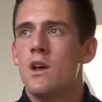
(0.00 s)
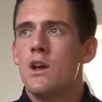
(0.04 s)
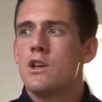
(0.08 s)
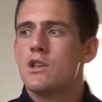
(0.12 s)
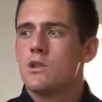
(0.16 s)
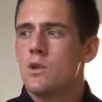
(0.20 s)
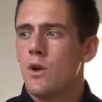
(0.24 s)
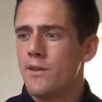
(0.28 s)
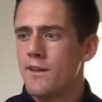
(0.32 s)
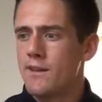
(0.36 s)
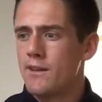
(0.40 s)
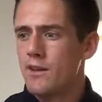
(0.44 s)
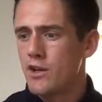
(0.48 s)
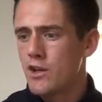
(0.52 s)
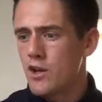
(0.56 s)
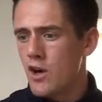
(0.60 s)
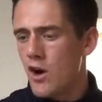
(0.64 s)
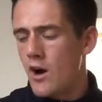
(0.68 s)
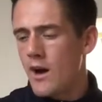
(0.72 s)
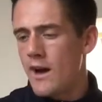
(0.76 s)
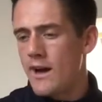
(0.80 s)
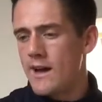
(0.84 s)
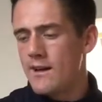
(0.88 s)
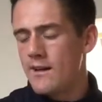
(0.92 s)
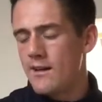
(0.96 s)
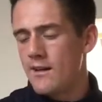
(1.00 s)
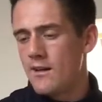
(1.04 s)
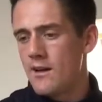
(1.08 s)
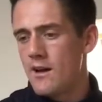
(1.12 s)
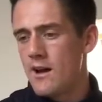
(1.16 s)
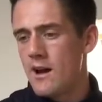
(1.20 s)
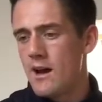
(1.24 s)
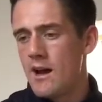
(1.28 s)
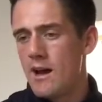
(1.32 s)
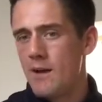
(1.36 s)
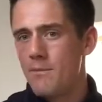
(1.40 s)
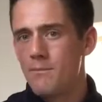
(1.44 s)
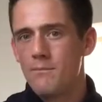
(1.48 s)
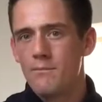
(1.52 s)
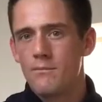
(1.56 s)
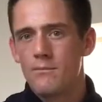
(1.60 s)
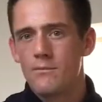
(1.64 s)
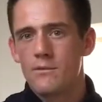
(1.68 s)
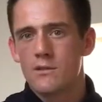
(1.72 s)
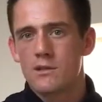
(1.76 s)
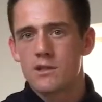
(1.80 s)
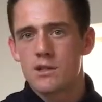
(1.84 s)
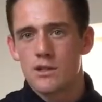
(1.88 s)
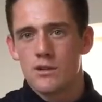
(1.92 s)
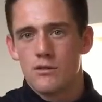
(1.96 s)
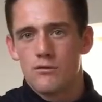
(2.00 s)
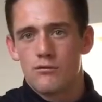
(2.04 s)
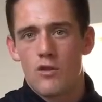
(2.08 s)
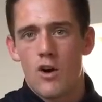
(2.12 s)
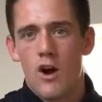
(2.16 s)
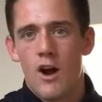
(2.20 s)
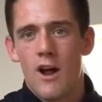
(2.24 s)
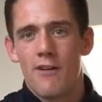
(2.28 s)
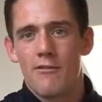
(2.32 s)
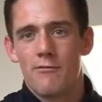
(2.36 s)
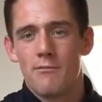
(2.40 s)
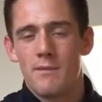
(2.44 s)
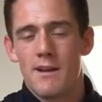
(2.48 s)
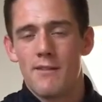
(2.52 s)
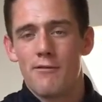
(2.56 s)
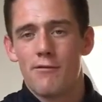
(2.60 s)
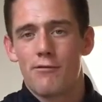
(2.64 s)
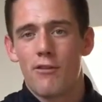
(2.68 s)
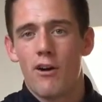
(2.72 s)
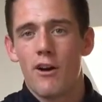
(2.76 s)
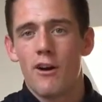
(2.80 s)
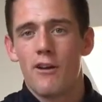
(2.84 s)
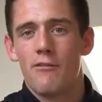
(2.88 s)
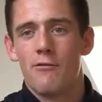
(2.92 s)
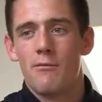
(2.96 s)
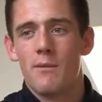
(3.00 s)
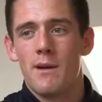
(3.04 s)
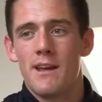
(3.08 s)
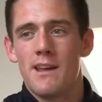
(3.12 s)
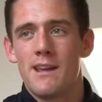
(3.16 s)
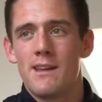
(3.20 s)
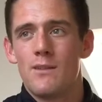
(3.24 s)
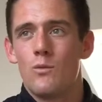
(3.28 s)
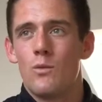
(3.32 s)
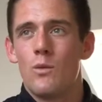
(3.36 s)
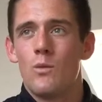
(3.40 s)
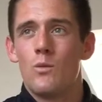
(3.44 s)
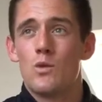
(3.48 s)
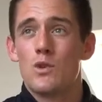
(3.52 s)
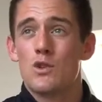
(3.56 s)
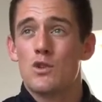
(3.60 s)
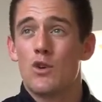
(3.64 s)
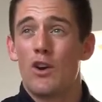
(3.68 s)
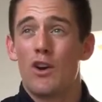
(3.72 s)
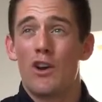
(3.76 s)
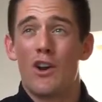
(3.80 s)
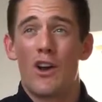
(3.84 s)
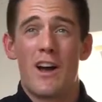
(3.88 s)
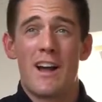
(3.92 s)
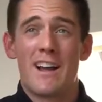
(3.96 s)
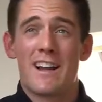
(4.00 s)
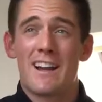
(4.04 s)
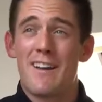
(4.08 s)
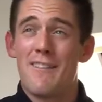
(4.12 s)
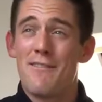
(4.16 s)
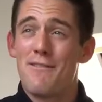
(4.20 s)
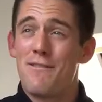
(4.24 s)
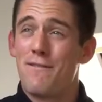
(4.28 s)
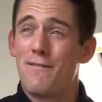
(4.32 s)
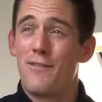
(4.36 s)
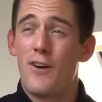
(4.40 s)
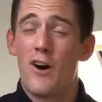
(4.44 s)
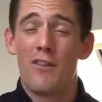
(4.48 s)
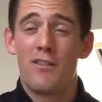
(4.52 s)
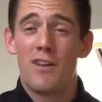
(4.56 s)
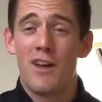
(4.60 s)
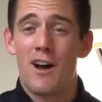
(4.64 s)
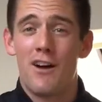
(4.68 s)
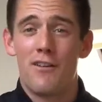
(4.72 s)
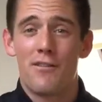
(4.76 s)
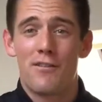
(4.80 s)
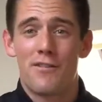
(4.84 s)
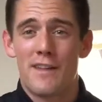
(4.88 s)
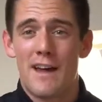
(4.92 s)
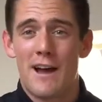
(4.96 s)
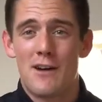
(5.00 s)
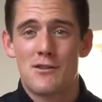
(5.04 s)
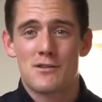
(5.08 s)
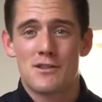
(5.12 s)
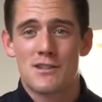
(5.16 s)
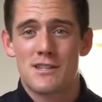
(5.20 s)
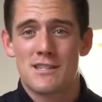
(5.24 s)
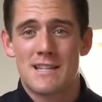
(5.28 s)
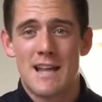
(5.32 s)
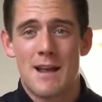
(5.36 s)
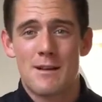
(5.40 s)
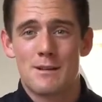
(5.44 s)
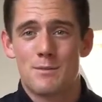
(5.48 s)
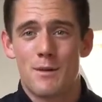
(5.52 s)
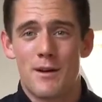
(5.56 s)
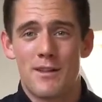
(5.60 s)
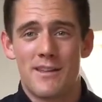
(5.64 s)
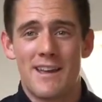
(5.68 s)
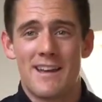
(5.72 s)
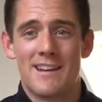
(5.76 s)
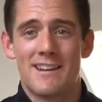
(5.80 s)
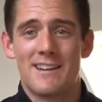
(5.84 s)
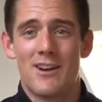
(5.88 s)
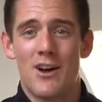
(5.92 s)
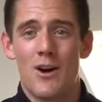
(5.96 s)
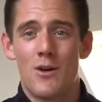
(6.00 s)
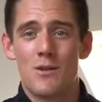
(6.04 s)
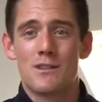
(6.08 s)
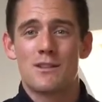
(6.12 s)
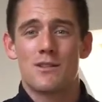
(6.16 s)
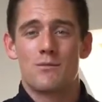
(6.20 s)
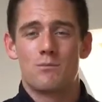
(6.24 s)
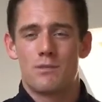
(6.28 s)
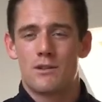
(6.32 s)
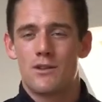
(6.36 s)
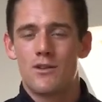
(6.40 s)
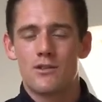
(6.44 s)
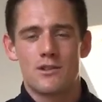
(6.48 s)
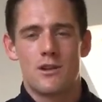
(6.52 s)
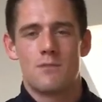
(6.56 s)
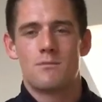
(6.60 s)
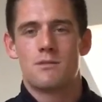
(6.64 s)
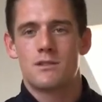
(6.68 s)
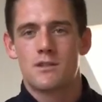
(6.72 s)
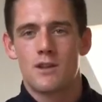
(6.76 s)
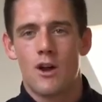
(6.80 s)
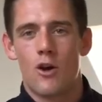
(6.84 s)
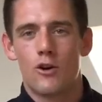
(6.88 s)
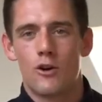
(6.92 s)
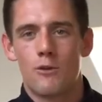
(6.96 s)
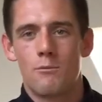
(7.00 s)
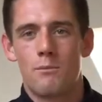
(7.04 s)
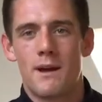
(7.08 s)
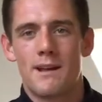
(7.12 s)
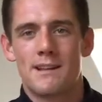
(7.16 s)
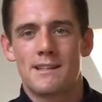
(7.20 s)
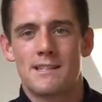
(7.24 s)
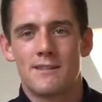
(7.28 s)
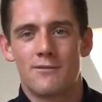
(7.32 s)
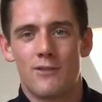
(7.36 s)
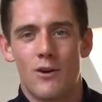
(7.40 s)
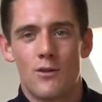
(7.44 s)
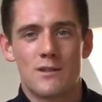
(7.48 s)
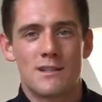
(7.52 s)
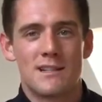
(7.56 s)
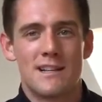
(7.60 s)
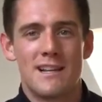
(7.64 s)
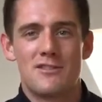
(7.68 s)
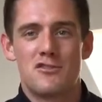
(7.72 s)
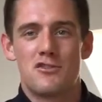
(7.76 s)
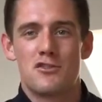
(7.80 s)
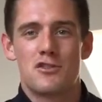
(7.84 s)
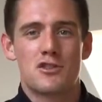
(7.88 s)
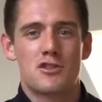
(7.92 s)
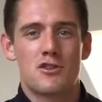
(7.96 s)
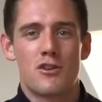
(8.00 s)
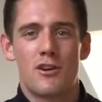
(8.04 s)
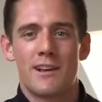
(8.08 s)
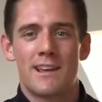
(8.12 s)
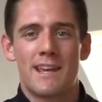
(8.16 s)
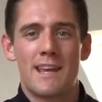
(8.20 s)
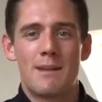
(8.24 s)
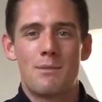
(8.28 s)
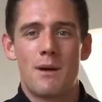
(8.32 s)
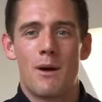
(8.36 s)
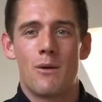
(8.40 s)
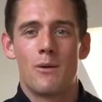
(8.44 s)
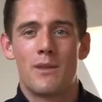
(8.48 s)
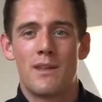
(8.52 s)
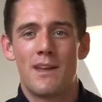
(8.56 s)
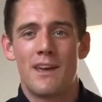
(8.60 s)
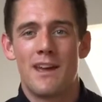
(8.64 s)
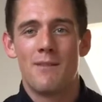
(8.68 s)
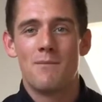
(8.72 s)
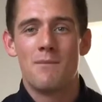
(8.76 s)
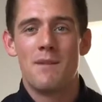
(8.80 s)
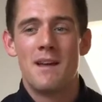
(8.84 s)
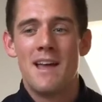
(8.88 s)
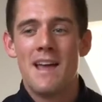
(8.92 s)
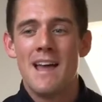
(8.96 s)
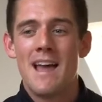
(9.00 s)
So I think the guy to the right of me, in front of me, was on like 5,500 steps by the end, and because I'm so competitive, I was literally just trying to keep up with him,